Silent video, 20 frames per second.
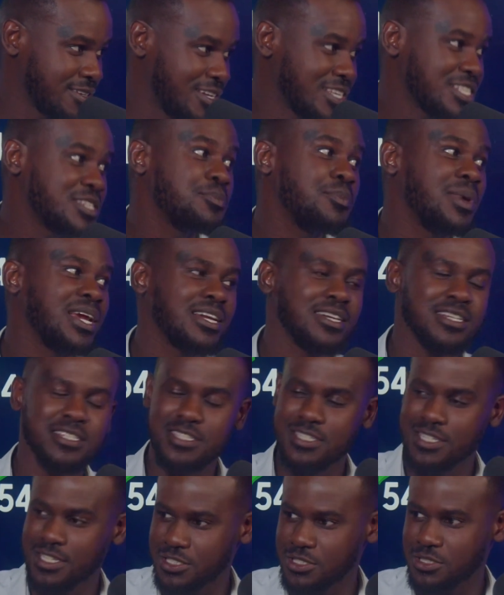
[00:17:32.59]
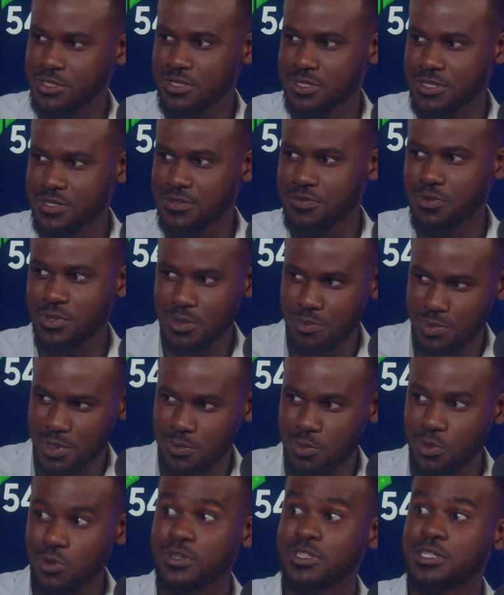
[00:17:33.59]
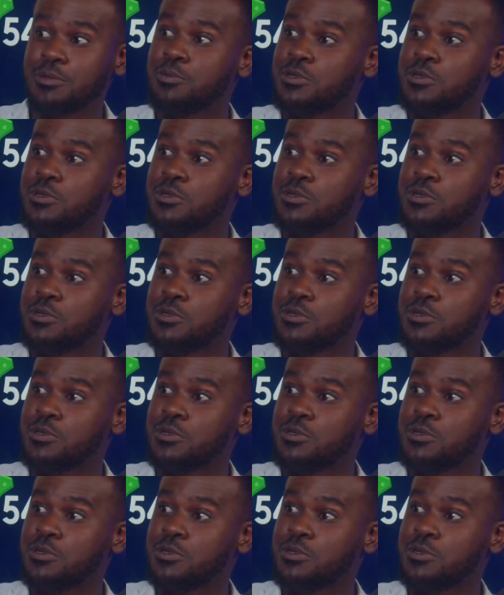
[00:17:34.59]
doesn't make decisions for the people,